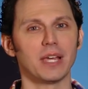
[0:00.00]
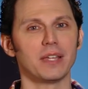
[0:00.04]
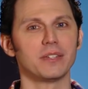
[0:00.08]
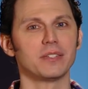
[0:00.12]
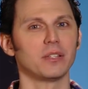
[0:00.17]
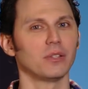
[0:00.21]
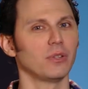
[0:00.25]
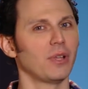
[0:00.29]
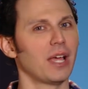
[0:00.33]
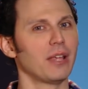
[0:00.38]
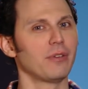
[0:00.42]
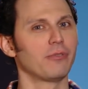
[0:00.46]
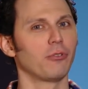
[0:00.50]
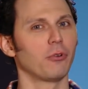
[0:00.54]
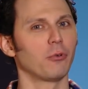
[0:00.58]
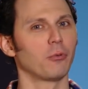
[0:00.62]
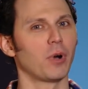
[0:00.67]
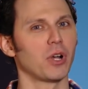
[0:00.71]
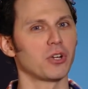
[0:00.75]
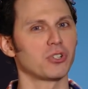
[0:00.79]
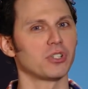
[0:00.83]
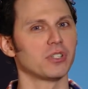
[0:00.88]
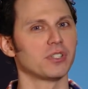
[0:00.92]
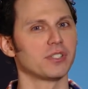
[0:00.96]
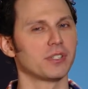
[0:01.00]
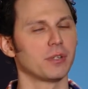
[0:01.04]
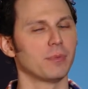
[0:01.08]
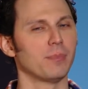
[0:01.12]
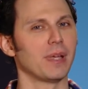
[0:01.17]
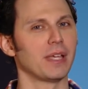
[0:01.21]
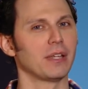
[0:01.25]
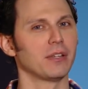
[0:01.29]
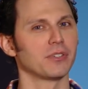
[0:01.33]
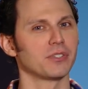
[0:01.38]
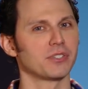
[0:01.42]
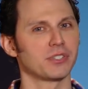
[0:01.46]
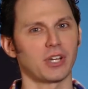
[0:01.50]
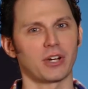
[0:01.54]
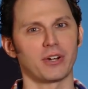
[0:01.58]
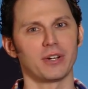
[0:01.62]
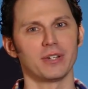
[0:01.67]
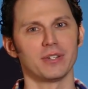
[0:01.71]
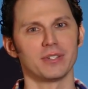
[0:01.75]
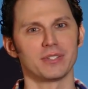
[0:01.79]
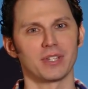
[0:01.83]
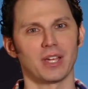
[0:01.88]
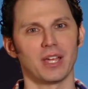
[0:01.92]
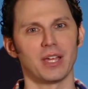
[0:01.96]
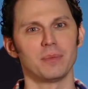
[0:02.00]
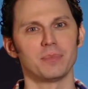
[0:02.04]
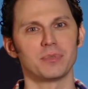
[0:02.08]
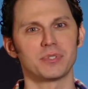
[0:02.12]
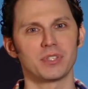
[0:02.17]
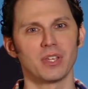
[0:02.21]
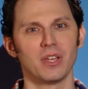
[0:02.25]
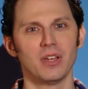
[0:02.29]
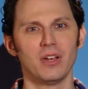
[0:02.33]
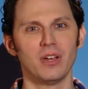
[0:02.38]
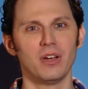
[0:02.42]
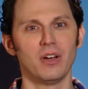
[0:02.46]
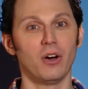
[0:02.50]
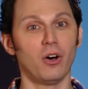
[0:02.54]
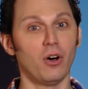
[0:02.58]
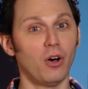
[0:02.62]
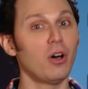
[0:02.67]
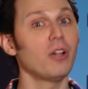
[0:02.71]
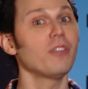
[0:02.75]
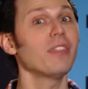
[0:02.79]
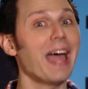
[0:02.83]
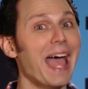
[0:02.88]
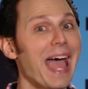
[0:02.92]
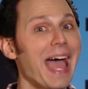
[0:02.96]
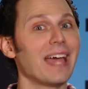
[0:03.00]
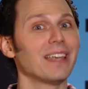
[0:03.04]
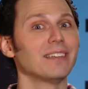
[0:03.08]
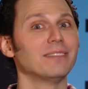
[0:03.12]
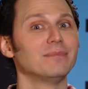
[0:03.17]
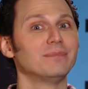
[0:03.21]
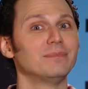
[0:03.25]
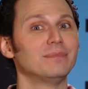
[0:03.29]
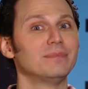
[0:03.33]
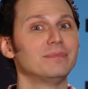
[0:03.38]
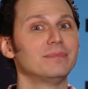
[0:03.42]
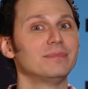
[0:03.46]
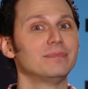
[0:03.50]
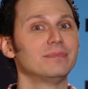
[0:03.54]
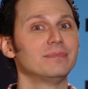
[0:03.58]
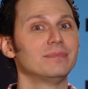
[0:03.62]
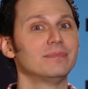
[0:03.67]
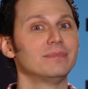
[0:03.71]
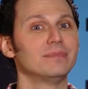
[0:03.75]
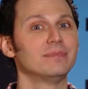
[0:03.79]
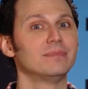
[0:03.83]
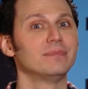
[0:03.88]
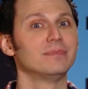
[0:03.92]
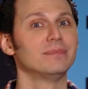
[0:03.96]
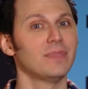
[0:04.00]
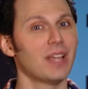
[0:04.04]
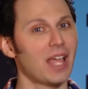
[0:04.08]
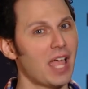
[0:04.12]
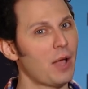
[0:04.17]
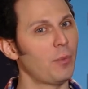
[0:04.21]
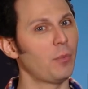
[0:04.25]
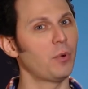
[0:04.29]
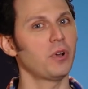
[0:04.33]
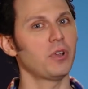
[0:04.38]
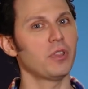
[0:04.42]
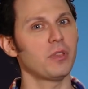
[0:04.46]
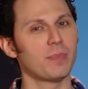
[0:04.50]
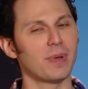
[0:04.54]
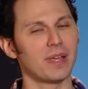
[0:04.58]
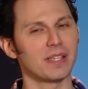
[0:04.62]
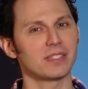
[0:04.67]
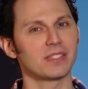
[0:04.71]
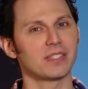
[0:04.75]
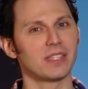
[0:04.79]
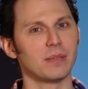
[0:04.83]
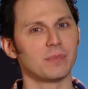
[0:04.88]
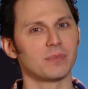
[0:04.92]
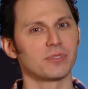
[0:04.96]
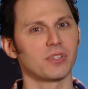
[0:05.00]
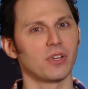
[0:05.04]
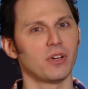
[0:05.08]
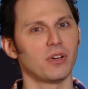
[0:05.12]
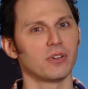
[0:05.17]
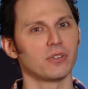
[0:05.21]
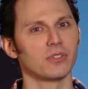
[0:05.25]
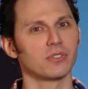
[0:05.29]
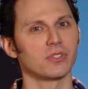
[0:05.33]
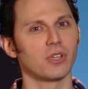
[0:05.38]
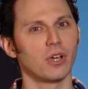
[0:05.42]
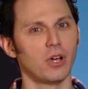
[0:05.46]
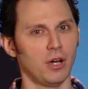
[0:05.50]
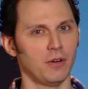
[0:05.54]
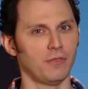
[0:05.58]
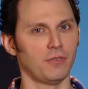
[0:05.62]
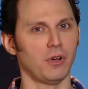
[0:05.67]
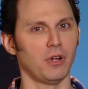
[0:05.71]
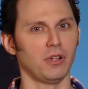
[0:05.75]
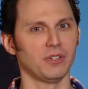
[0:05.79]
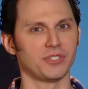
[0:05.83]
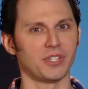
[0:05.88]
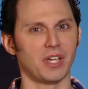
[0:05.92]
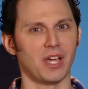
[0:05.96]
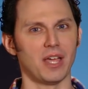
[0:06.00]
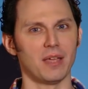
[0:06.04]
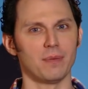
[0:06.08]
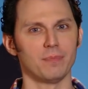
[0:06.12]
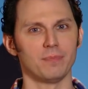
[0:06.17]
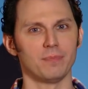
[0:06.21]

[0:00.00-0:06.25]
yet delightful Russian tomato stereotypes. All that, and one of the best theme songs of all time.